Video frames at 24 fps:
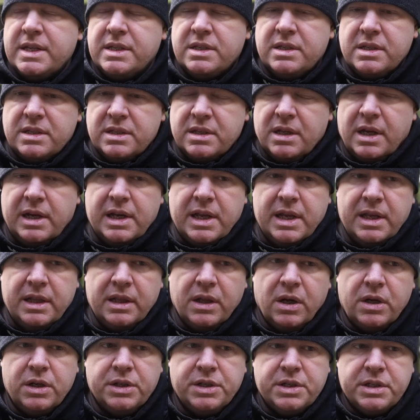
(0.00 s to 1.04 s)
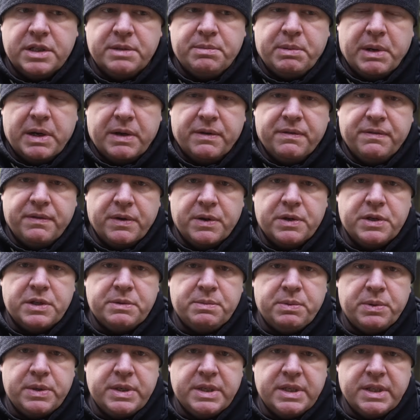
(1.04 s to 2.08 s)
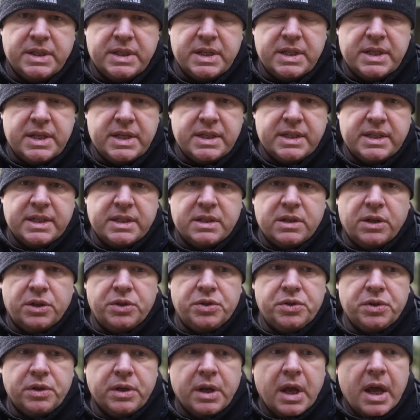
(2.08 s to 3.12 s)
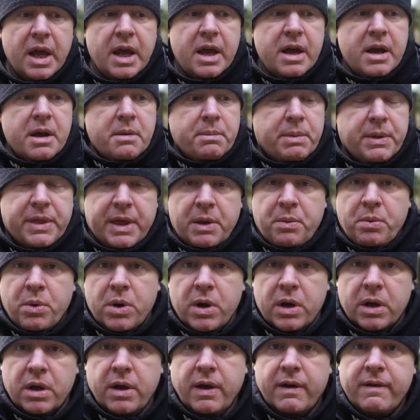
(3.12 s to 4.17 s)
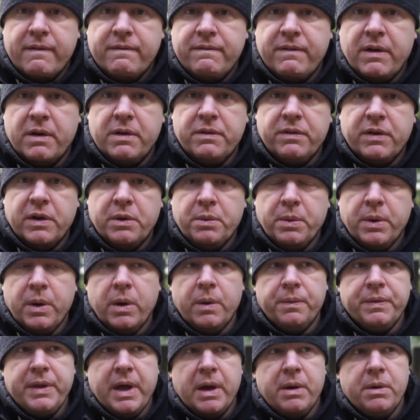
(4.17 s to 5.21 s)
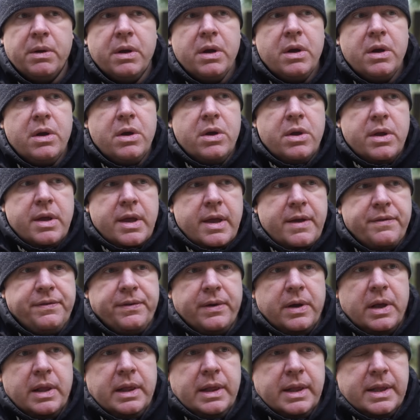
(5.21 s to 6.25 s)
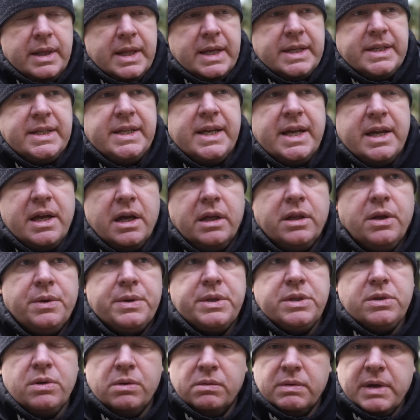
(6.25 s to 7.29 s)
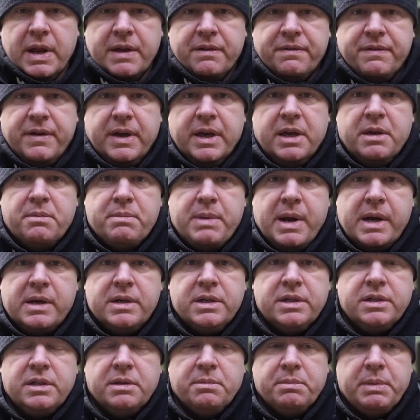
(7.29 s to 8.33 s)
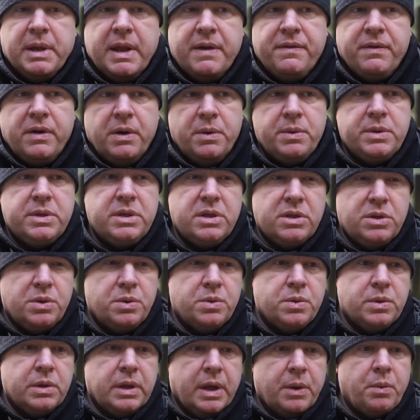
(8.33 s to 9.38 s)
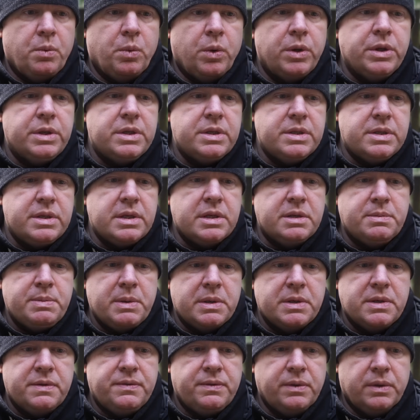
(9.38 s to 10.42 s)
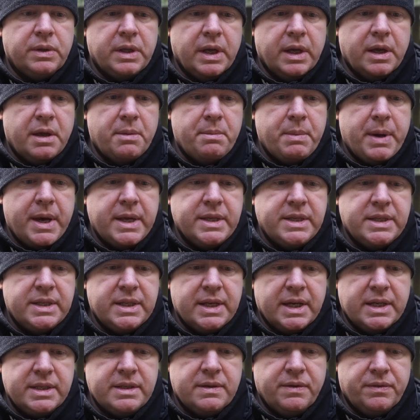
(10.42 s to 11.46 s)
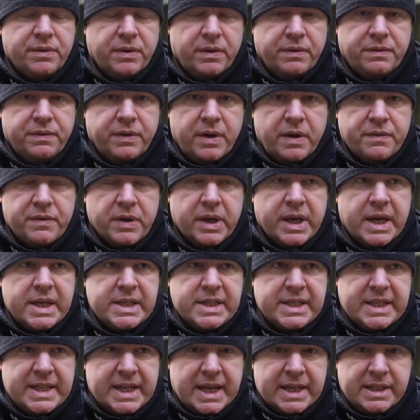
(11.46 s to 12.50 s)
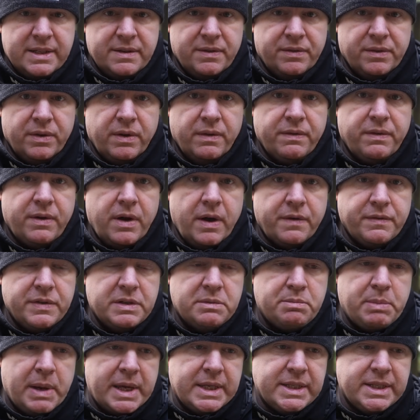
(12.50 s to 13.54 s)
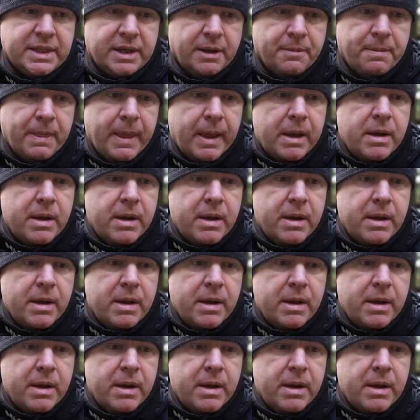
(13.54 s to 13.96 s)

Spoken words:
it's a slightly larger spread of focus points than the D600, but they work very, very well. Now, if let's say, I know it's not really a fair comparison, but if I were to talk like what does the experience feel like compared to the A7R5? Okay, so the A7R5 is better,